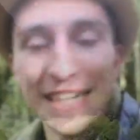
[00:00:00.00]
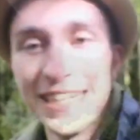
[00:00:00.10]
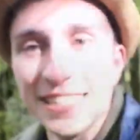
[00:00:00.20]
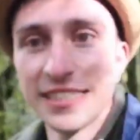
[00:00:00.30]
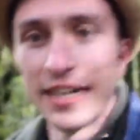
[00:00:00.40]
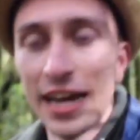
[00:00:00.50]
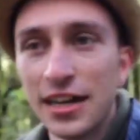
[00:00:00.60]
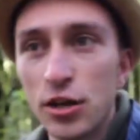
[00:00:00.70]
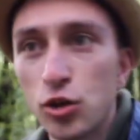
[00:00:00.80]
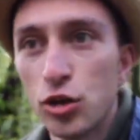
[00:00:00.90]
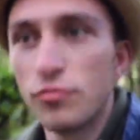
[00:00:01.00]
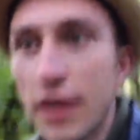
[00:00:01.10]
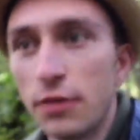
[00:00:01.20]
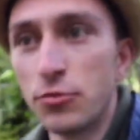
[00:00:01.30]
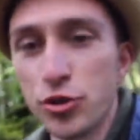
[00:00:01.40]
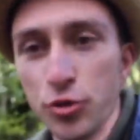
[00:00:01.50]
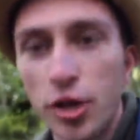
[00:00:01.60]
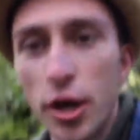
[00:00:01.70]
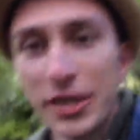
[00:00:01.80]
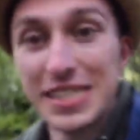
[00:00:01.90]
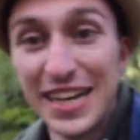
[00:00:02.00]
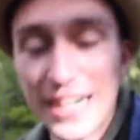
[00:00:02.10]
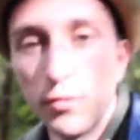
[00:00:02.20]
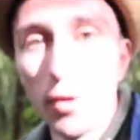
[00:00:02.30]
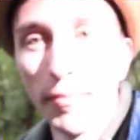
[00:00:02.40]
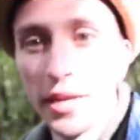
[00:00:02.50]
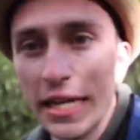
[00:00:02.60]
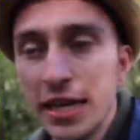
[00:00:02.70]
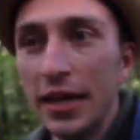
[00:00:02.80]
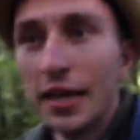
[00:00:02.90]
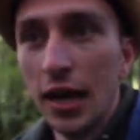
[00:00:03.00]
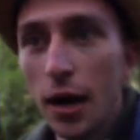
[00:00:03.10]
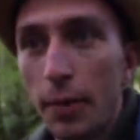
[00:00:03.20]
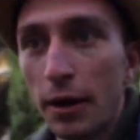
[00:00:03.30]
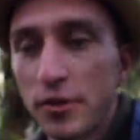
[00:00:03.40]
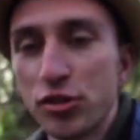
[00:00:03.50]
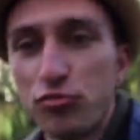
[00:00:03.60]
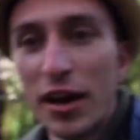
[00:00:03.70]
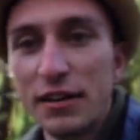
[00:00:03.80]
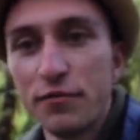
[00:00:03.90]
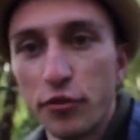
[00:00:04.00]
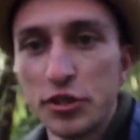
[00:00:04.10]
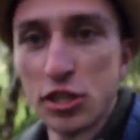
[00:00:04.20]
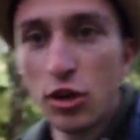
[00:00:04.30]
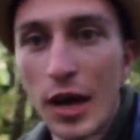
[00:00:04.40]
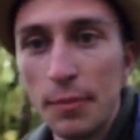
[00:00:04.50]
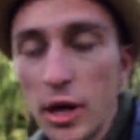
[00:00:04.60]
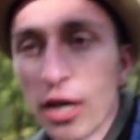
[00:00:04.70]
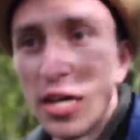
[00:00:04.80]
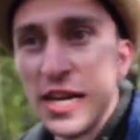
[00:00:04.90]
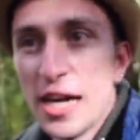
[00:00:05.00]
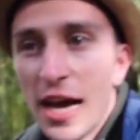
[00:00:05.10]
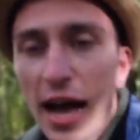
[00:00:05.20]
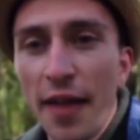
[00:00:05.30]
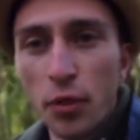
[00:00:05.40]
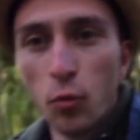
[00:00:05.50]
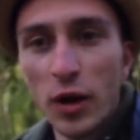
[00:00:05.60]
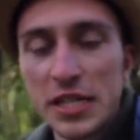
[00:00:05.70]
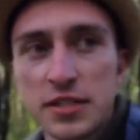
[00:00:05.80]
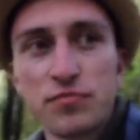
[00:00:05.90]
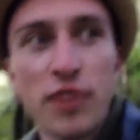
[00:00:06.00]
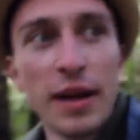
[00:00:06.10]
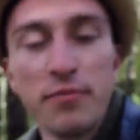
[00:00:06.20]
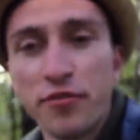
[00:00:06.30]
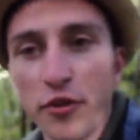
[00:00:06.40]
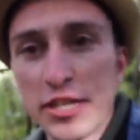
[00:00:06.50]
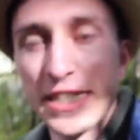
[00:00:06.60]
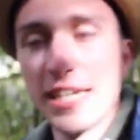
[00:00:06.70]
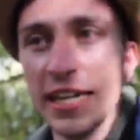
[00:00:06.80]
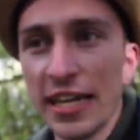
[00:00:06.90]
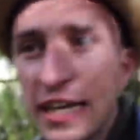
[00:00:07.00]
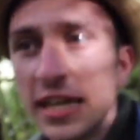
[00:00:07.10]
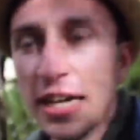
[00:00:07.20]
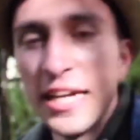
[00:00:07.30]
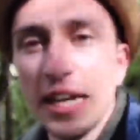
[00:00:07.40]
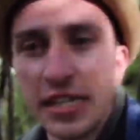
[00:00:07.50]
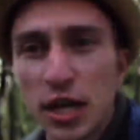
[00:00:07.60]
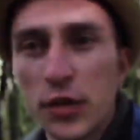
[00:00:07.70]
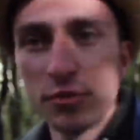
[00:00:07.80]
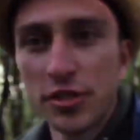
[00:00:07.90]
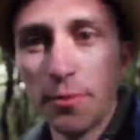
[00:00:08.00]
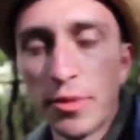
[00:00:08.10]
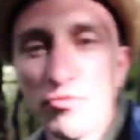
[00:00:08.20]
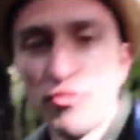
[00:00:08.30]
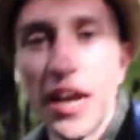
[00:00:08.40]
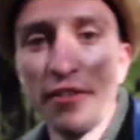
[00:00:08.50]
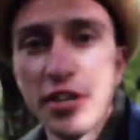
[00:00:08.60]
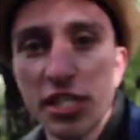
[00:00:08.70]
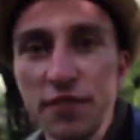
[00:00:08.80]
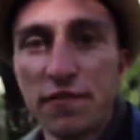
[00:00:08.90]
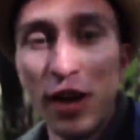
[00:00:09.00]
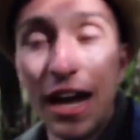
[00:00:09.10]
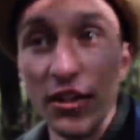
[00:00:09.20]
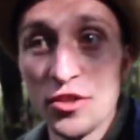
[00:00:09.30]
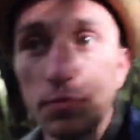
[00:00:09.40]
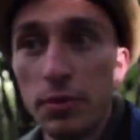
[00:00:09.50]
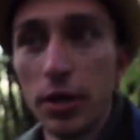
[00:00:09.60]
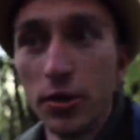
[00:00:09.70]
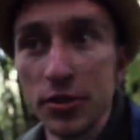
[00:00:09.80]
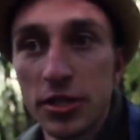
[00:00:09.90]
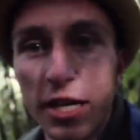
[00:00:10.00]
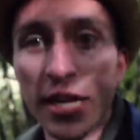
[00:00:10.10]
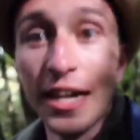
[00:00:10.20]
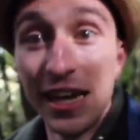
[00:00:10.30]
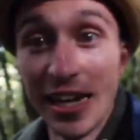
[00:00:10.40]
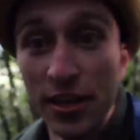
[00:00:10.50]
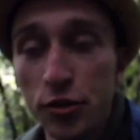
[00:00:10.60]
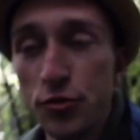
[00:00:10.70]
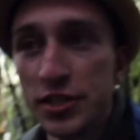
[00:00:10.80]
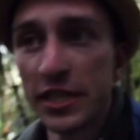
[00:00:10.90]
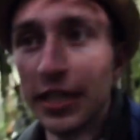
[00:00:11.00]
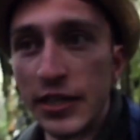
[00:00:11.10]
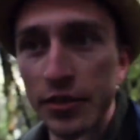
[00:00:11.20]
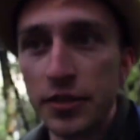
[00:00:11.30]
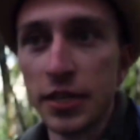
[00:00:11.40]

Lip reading: a listen and a look around, you'll know exactly what I mean about this rainforest climate. And the western rainforest here is home to some of the rarest flightless birds in New Zealand.